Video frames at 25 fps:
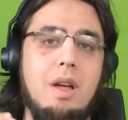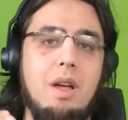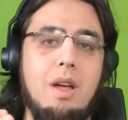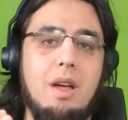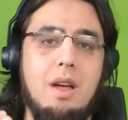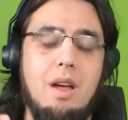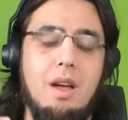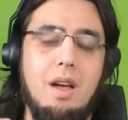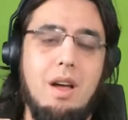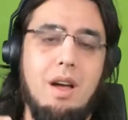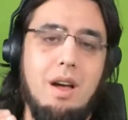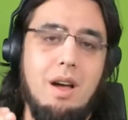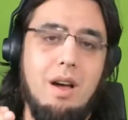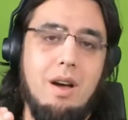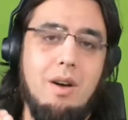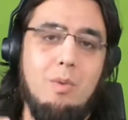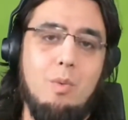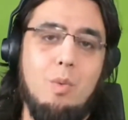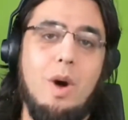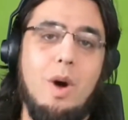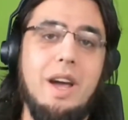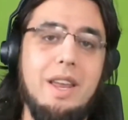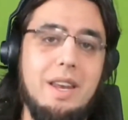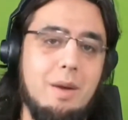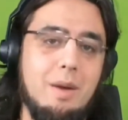
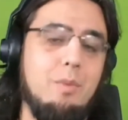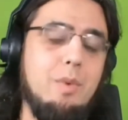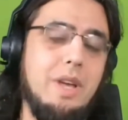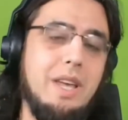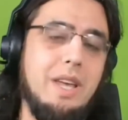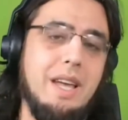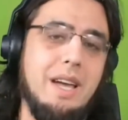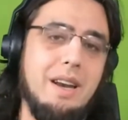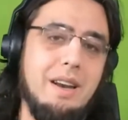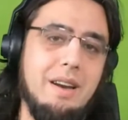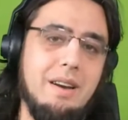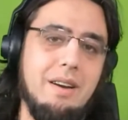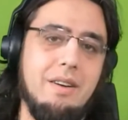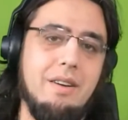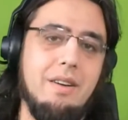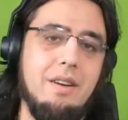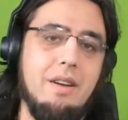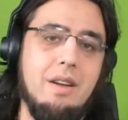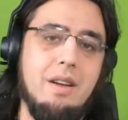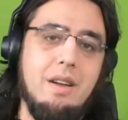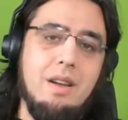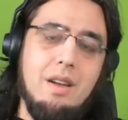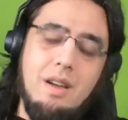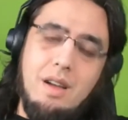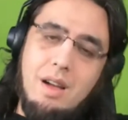Why did we get here?
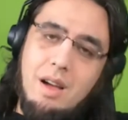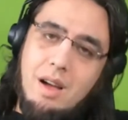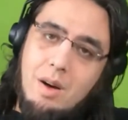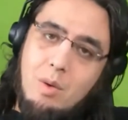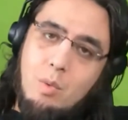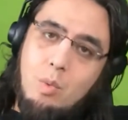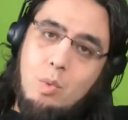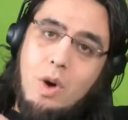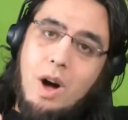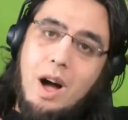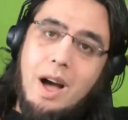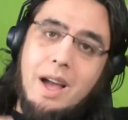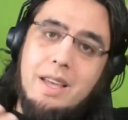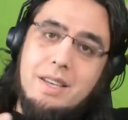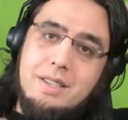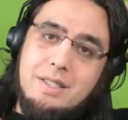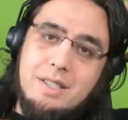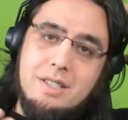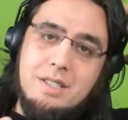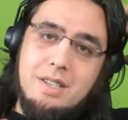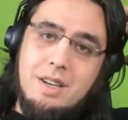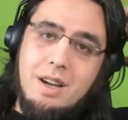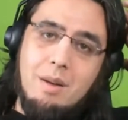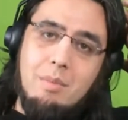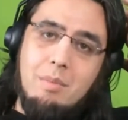Why is
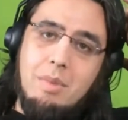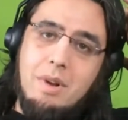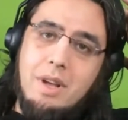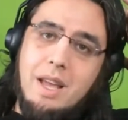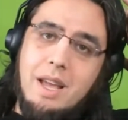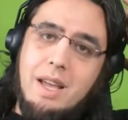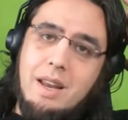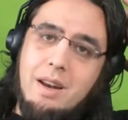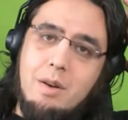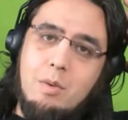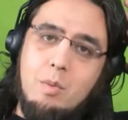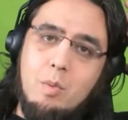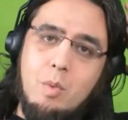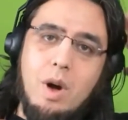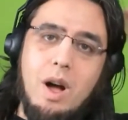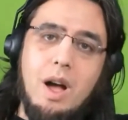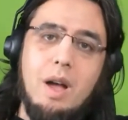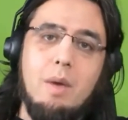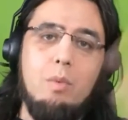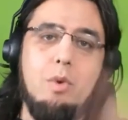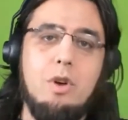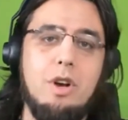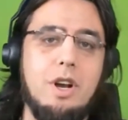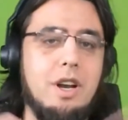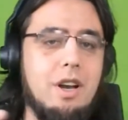this complicated? Why
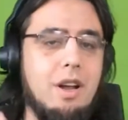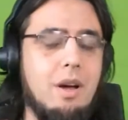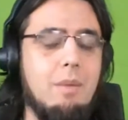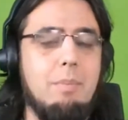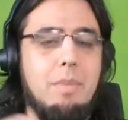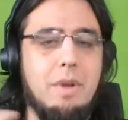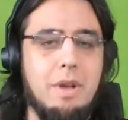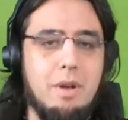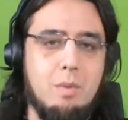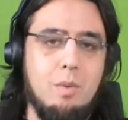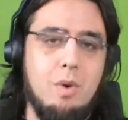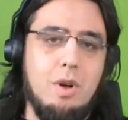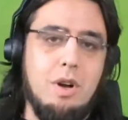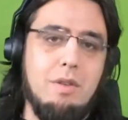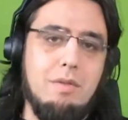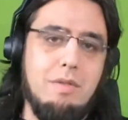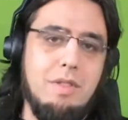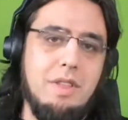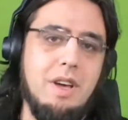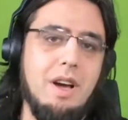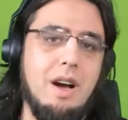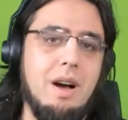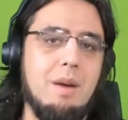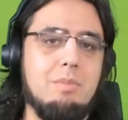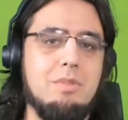would I not pick one of
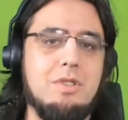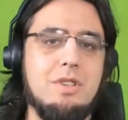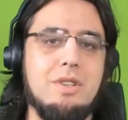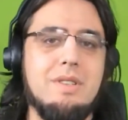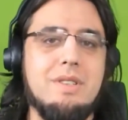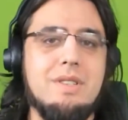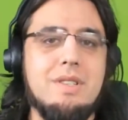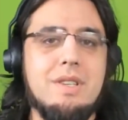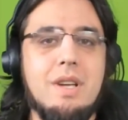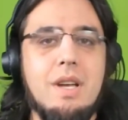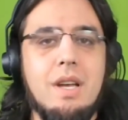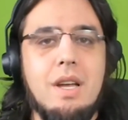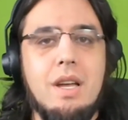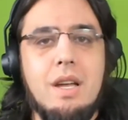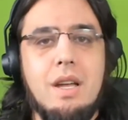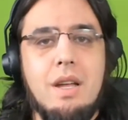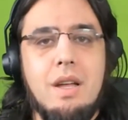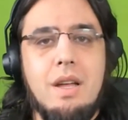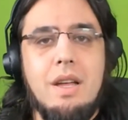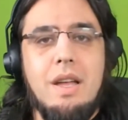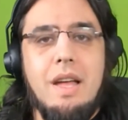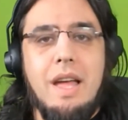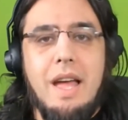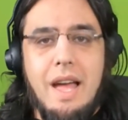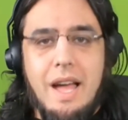the options?
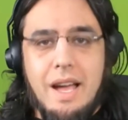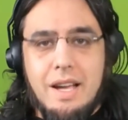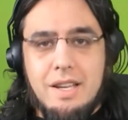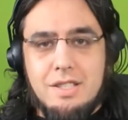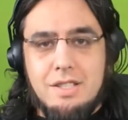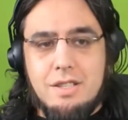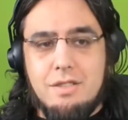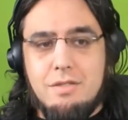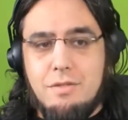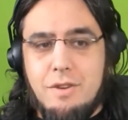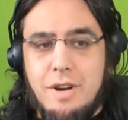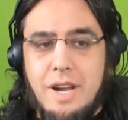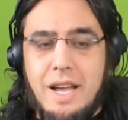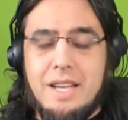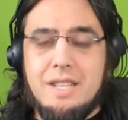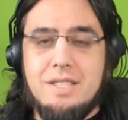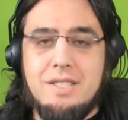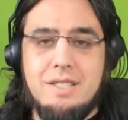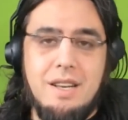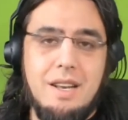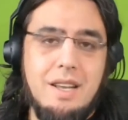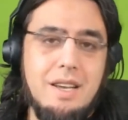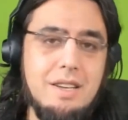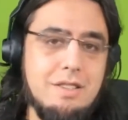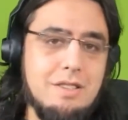X is for
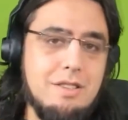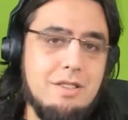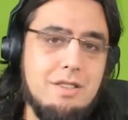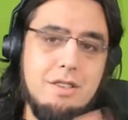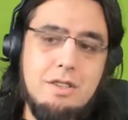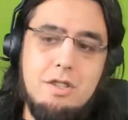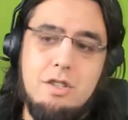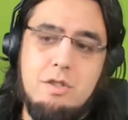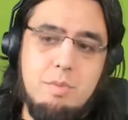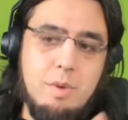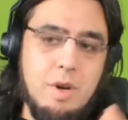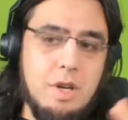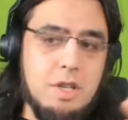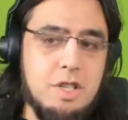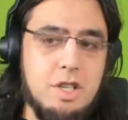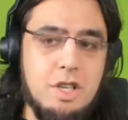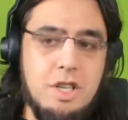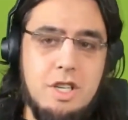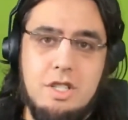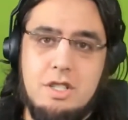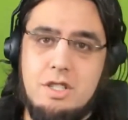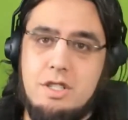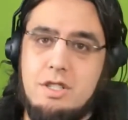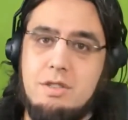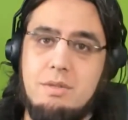XLS,
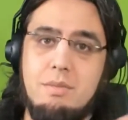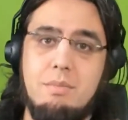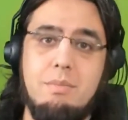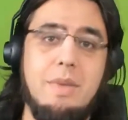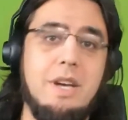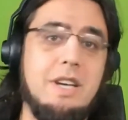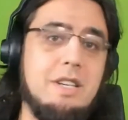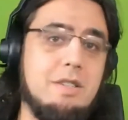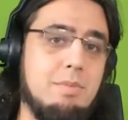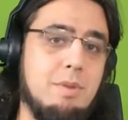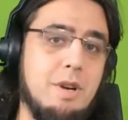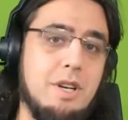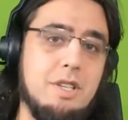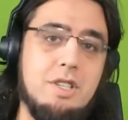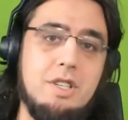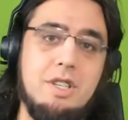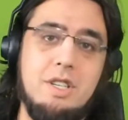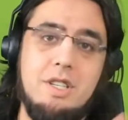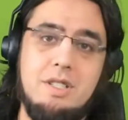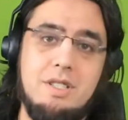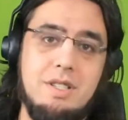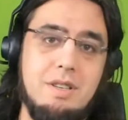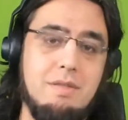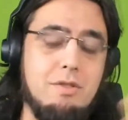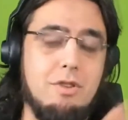spreadsheets. Make
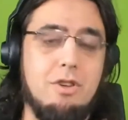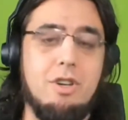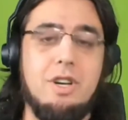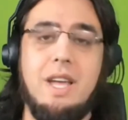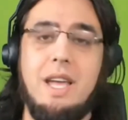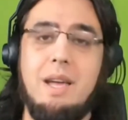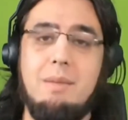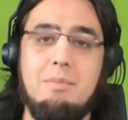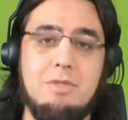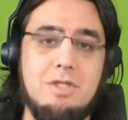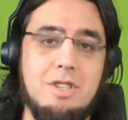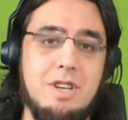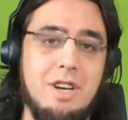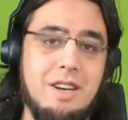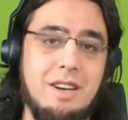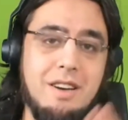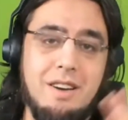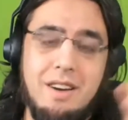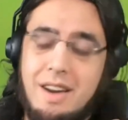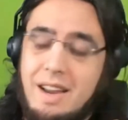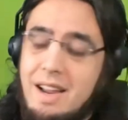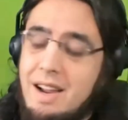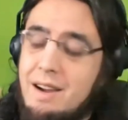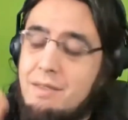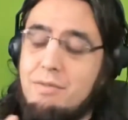spreadsheets. If you're a game
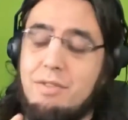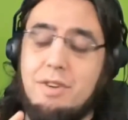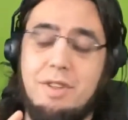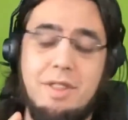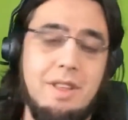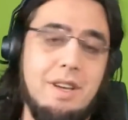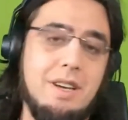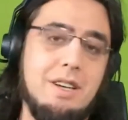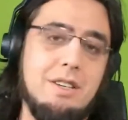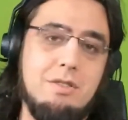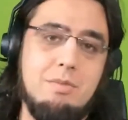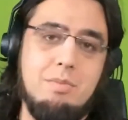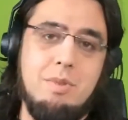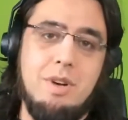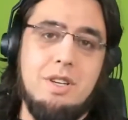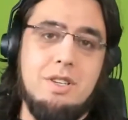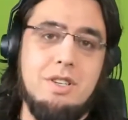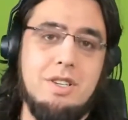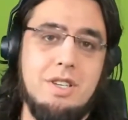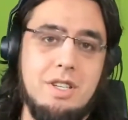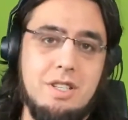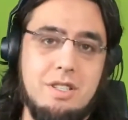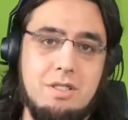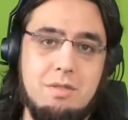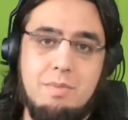designer, everything is
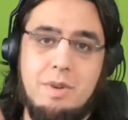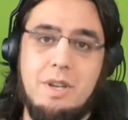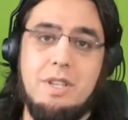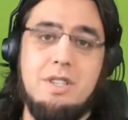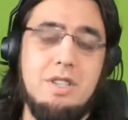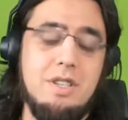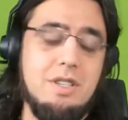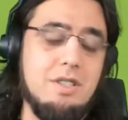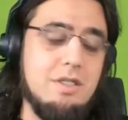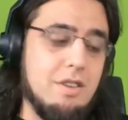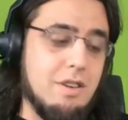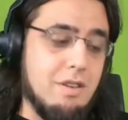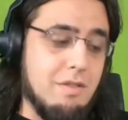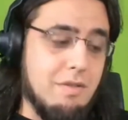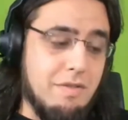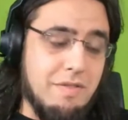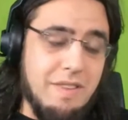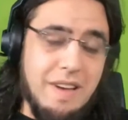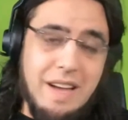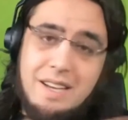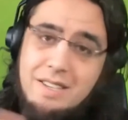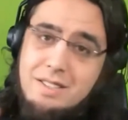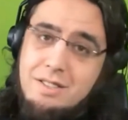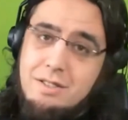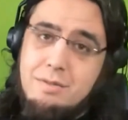spreadsheets. Spreadsheets are the
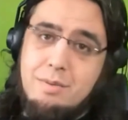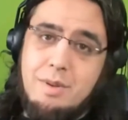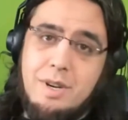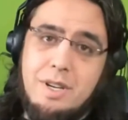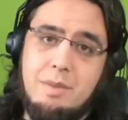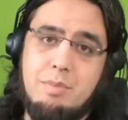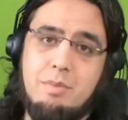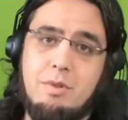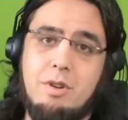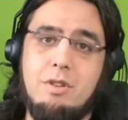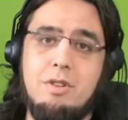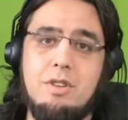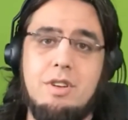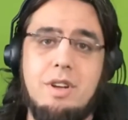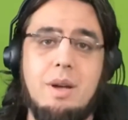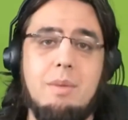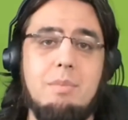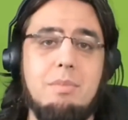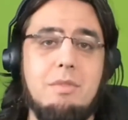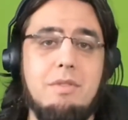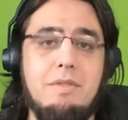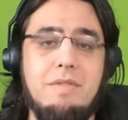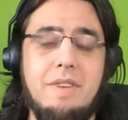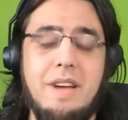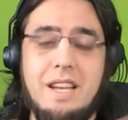fastest way to prototype,
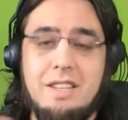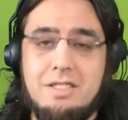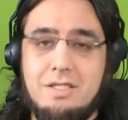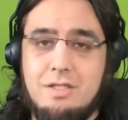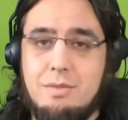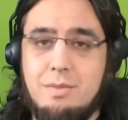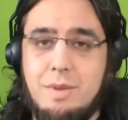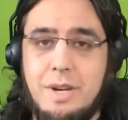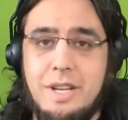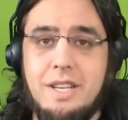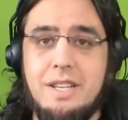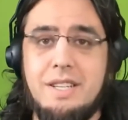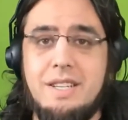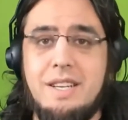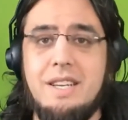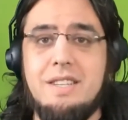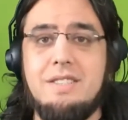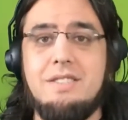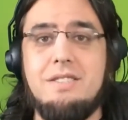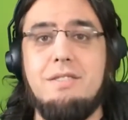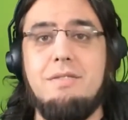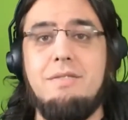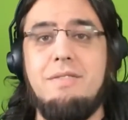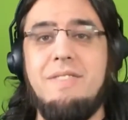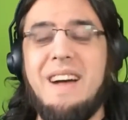the fastest way to
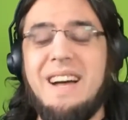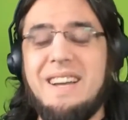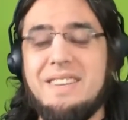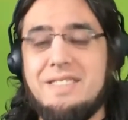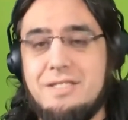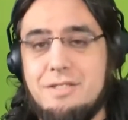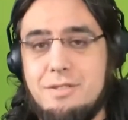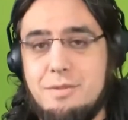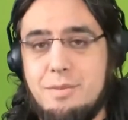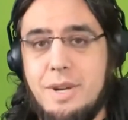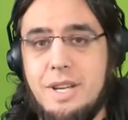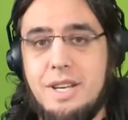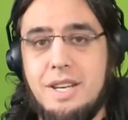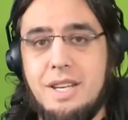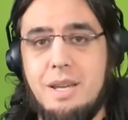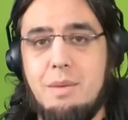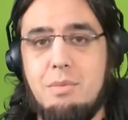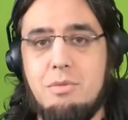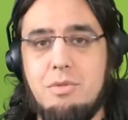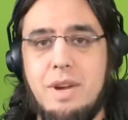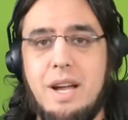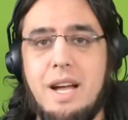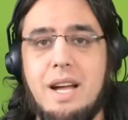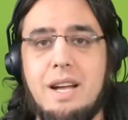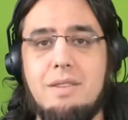test, the fastest way to keep
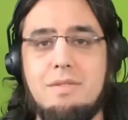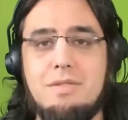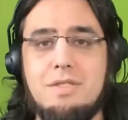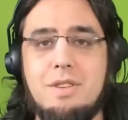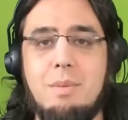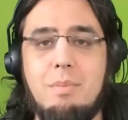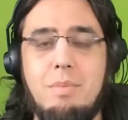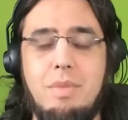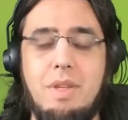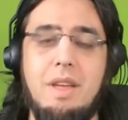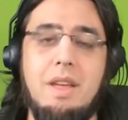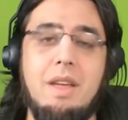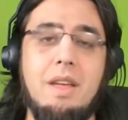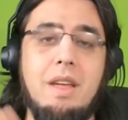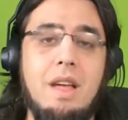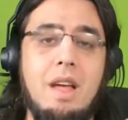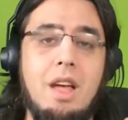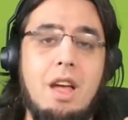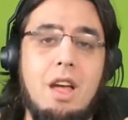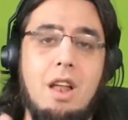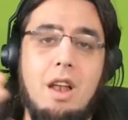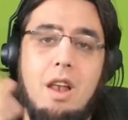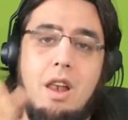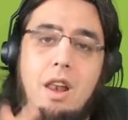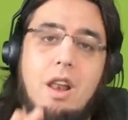track of something.
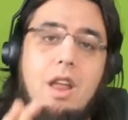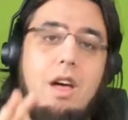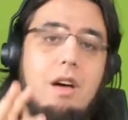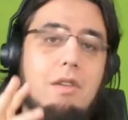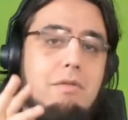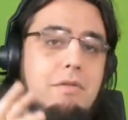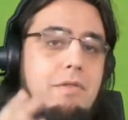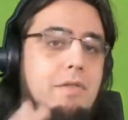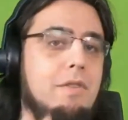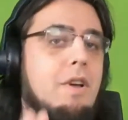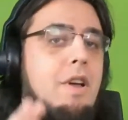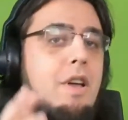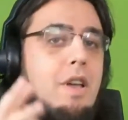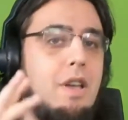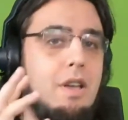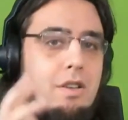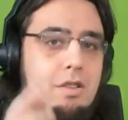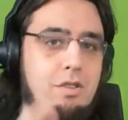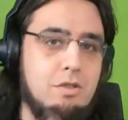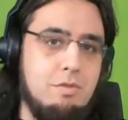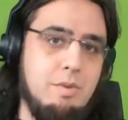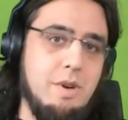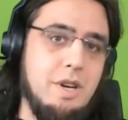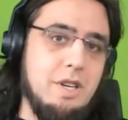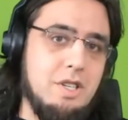Love
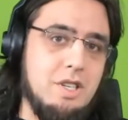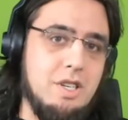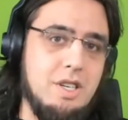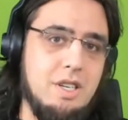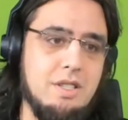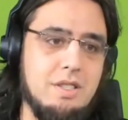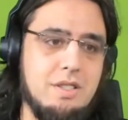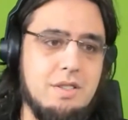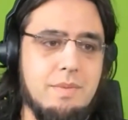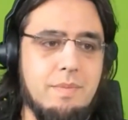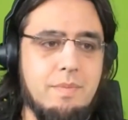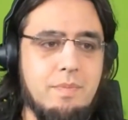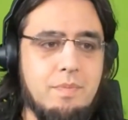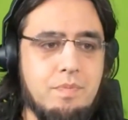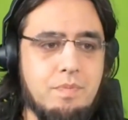spreadsheets.